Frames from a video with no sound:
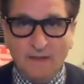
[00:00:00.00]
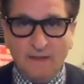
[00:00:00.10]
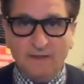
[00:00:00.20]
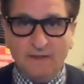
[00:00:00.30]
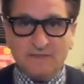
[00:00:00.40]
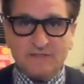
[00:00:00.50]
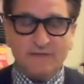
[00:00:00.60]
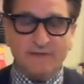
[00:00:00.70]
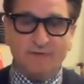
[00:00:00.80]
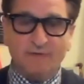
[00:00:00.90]
And he said
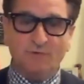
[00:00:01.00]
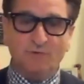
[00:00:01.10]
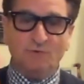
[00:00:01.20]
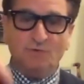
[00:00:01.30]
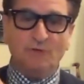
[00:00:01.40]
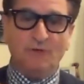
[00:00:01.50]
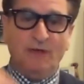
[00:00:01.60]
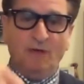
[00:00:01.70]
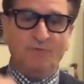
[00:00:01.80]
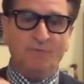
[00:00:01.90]
that the
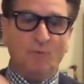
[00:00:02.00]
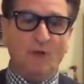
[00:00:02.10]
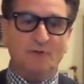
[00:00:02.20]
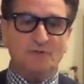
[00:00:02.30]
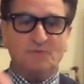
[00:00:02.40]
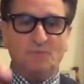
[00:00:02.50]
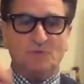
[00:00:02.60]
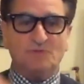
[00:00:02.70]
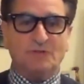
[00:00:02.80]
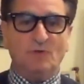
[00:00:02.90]
health and wellness
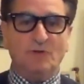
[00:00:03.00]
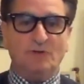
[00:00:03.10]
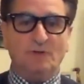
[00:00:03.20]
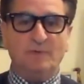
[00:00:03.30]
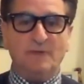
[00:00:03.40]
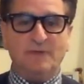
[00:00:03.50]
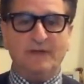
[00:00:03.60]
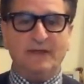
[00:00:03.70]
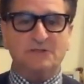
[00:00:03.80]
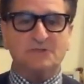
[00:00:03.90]
was going to be the
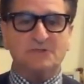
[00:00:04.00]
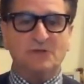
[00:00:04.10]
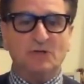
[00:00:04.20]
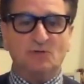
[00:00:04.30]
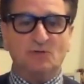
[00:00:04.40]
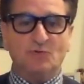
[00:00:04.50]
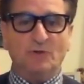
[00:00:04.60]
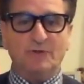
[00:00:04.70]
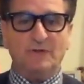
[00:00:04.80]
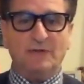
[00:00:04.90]
next $1
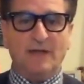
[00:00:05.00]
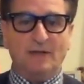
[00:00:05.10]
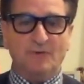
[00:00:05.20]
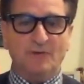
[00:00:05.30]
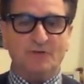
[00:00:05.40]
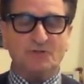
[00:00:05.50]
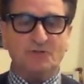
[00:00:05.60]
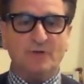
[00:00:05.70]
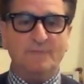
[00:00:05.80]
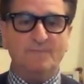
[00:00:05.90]
trillion
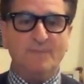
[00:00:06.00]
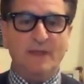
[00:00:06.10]
industry.